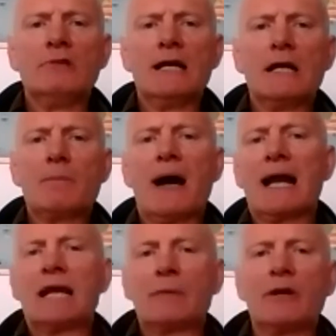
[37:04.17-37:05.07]
really
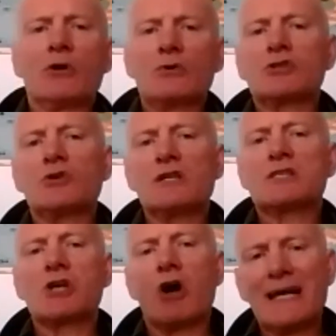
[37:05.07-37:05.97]
badly. But it also
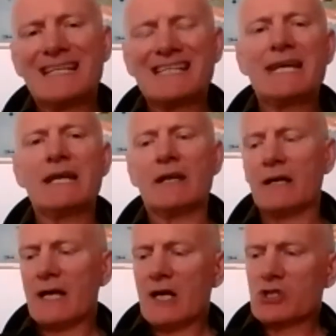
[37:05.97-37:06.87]
just ties in
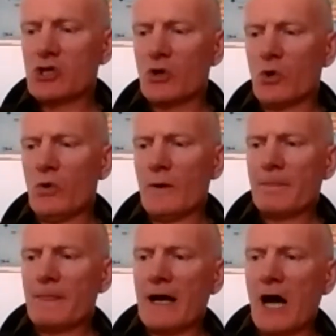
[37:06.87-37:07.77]
to
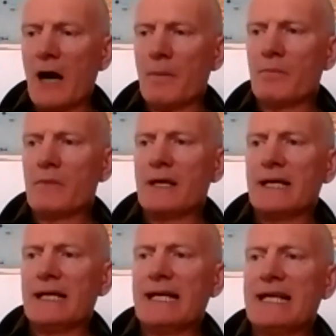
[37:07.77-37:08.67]

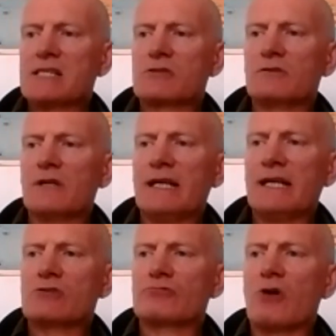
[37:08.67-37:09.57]
his
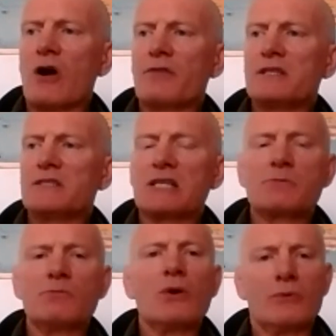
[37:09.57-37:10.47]
rather
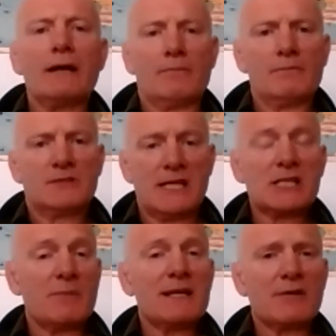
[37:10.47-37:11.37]

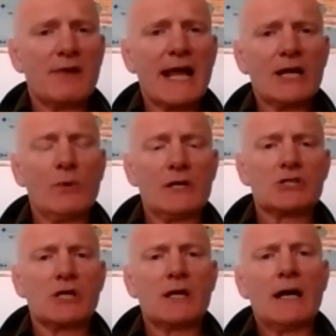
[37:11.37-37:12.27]
dismissive
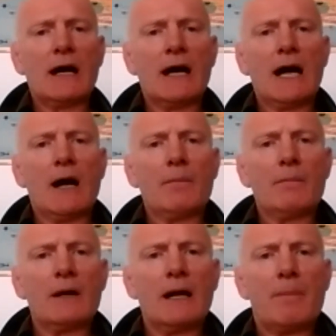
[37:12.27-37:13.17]
language
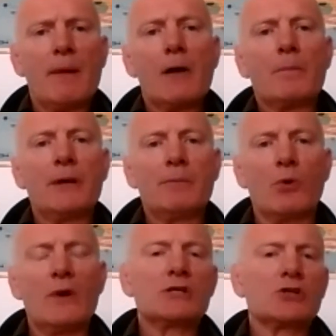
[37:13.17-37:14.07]
about
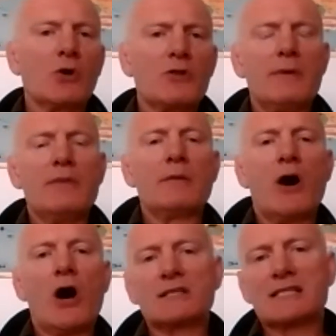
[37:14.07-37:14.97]
people. He's called them in the
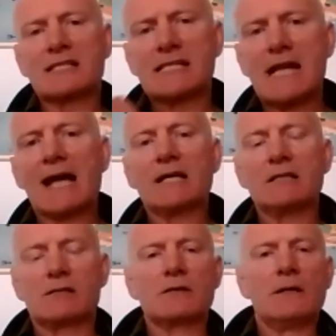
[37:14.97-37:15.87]
past
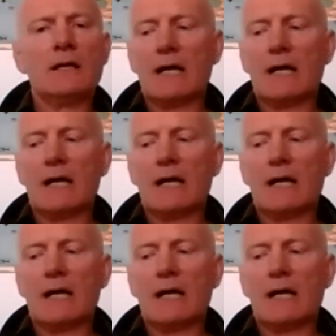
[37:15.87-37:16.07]
slackers,